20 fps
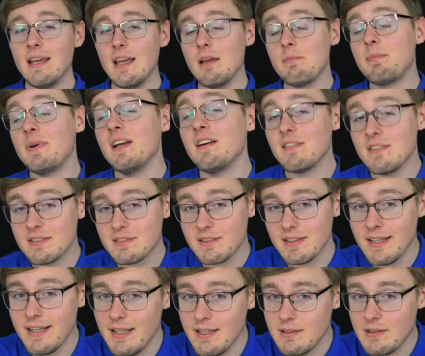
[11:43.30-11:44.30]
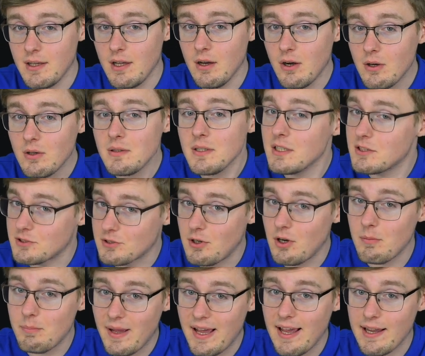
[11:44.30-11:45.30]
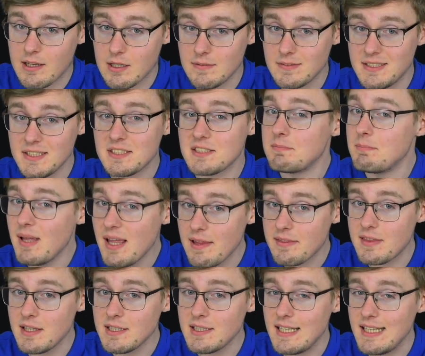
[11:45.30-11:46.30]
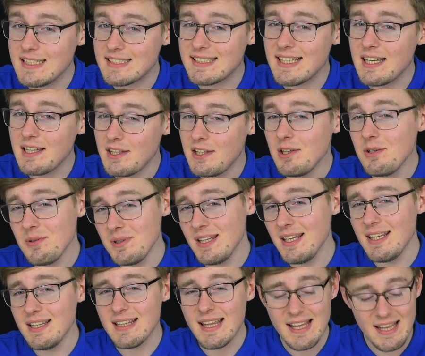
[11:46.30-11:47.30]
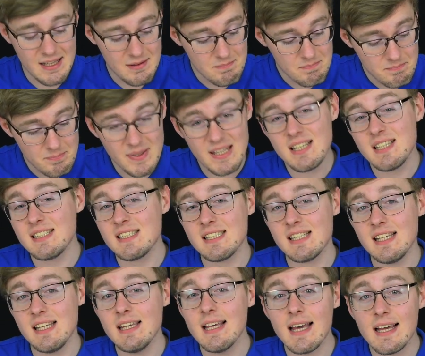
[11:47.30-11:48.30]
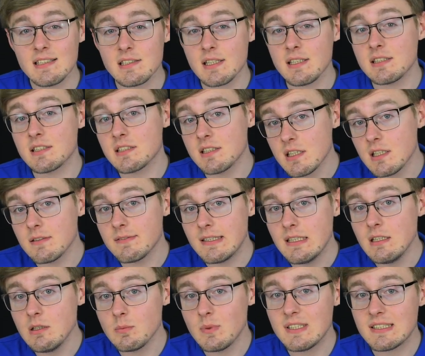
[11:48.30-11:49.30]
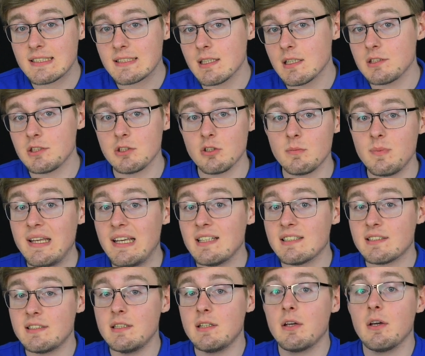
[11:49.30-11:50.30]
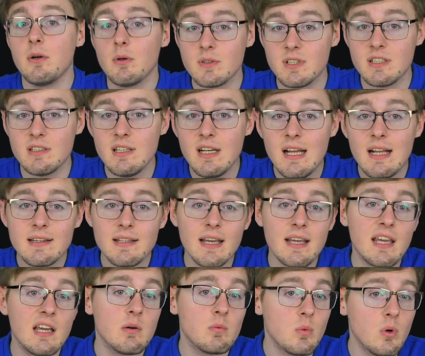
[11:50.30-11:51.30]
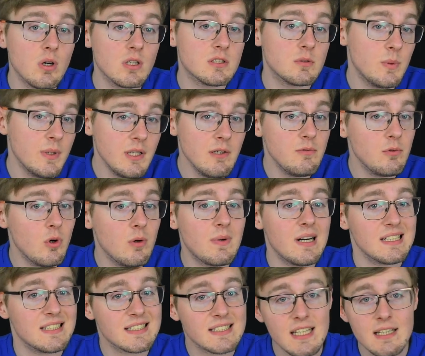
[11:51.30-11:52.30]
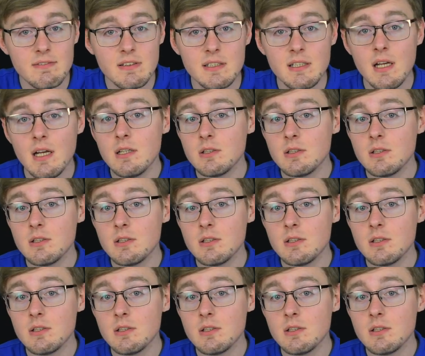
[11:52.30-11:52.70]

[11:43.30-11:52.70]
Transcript: Apparently, the only drawback of this method is that you need a PC as a server with such OBS decoder that can work 24/7